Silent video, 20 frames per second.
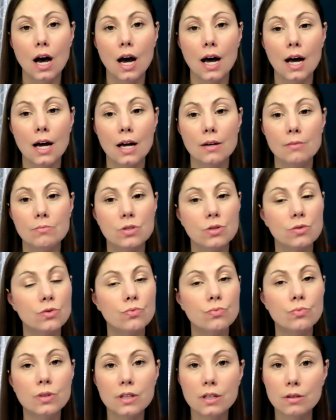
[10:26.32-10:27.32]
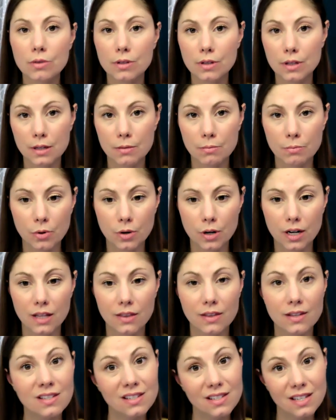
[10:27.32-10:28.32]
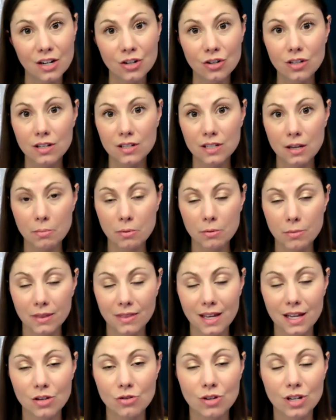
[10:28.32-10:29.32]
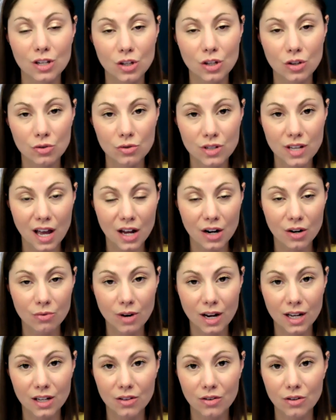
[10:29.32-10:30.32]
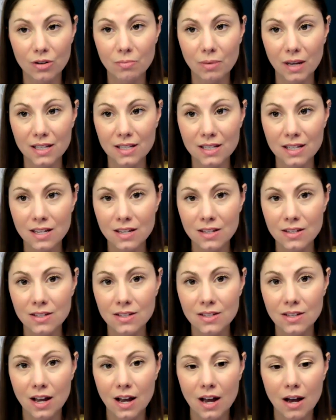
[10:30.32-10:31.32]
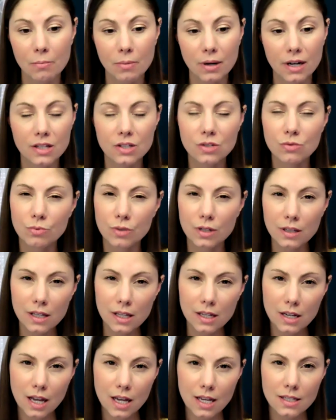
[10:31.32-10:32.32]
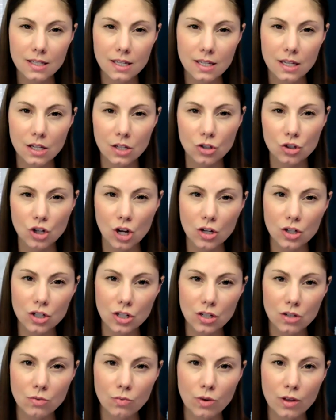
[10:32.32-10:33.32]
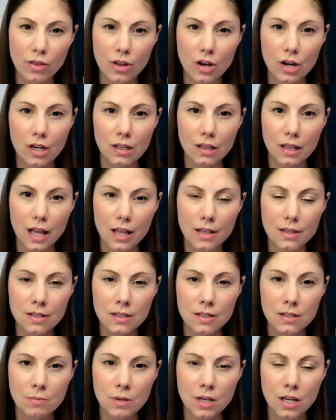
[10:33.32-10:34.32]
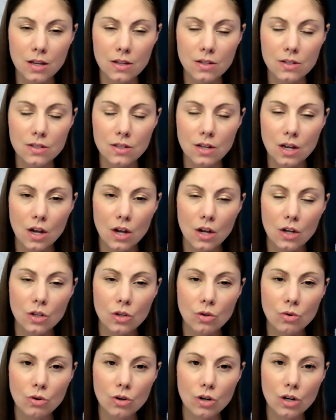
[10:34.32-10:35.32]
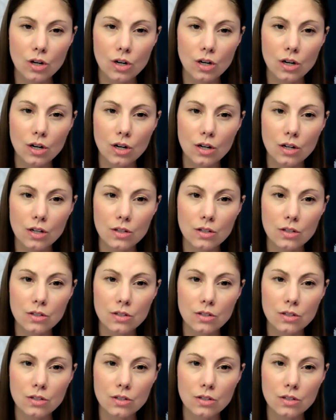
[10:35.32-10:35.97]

So it's really, really important. This is actually a supplement that you can use on a regular basis, but it's really nice in conjunction with a cleanse because you're